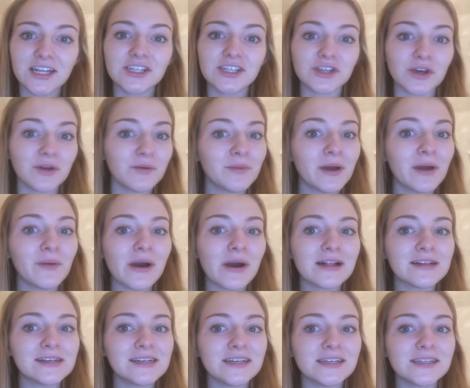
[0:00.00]
don't buy
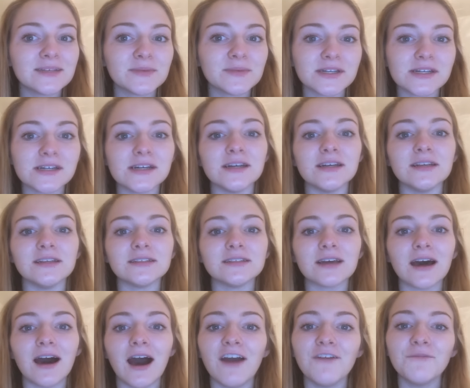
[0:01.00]
wellies, because
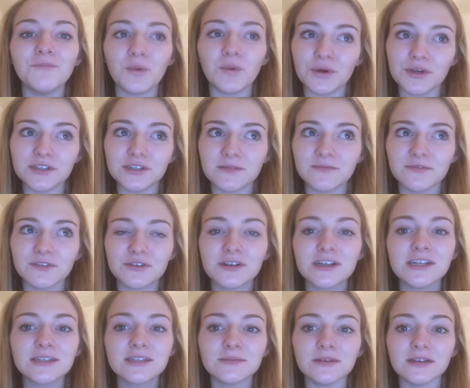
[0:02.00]
I've bought you some for
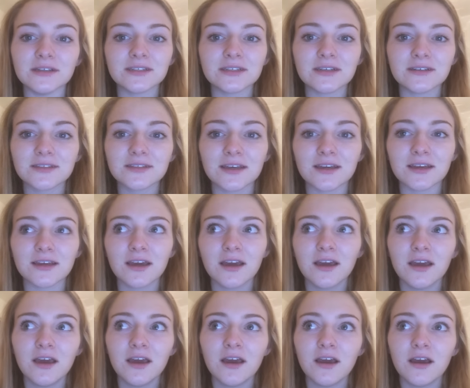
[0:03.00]
Christmas, and I was like,
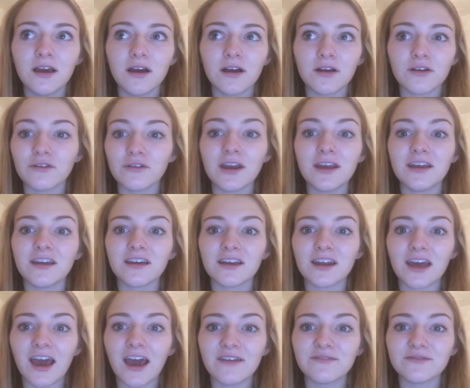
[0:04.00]
great,
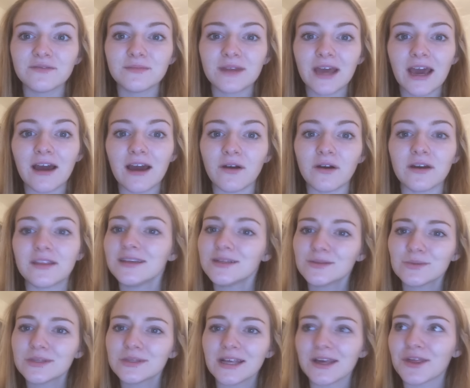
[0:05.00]
can I have them now? And
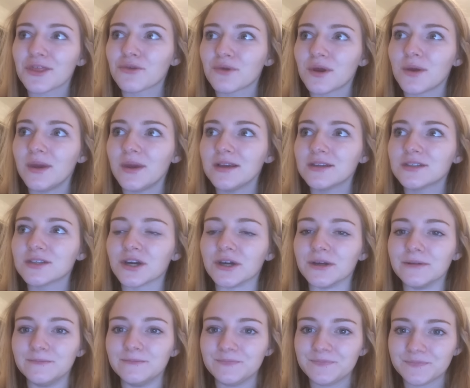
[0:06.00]
this was, like, three weeks
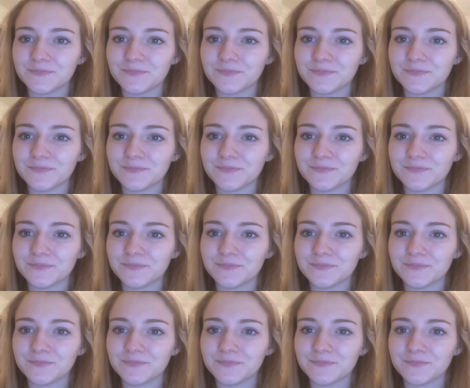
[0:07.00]
ago,